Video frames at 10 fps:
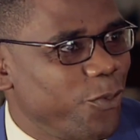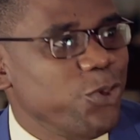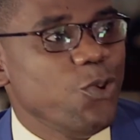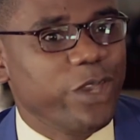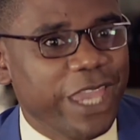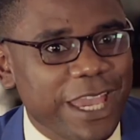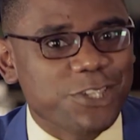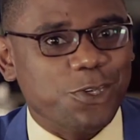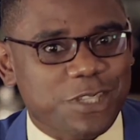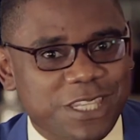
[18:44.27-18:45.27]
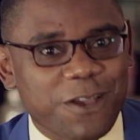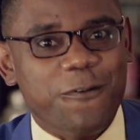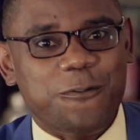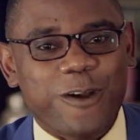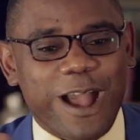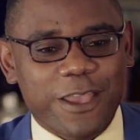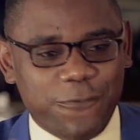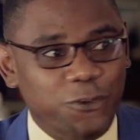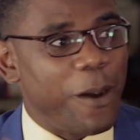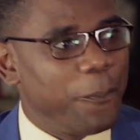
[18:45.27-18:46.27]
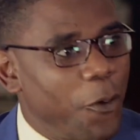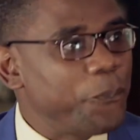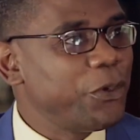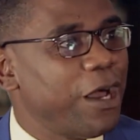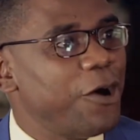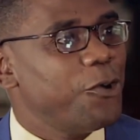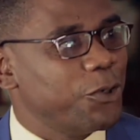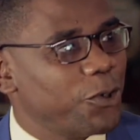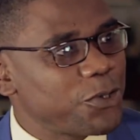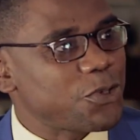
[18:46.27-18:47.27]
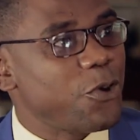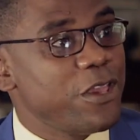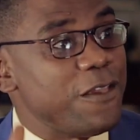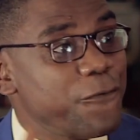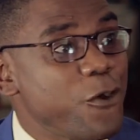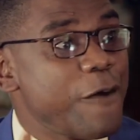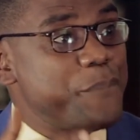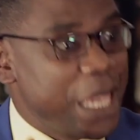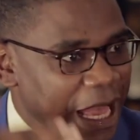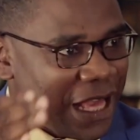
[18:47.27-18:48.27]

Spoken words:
You gauge yourself if you are popular or not, or if you are being